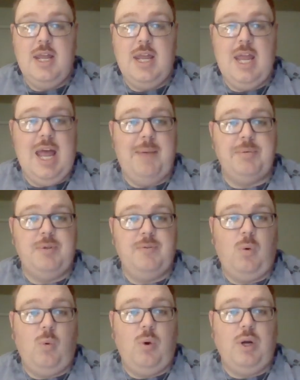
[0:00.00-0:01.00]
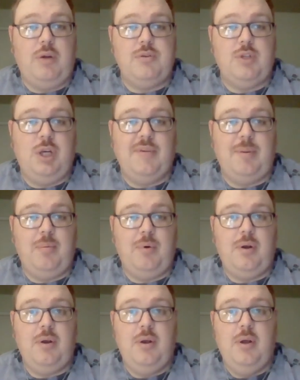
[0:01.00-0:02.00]
Yeah, that was before Warren Ellis took over the
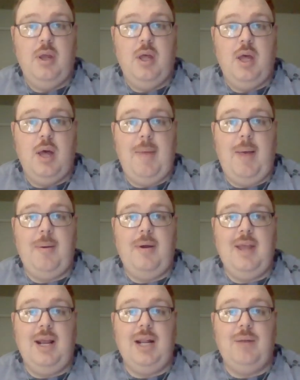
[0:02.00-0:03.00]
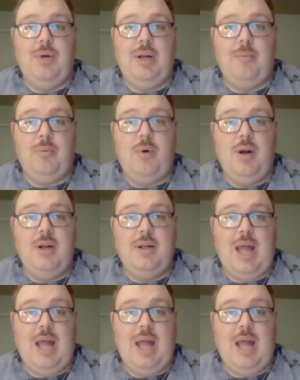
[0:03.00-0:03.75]
book. By the way, negative one, number one,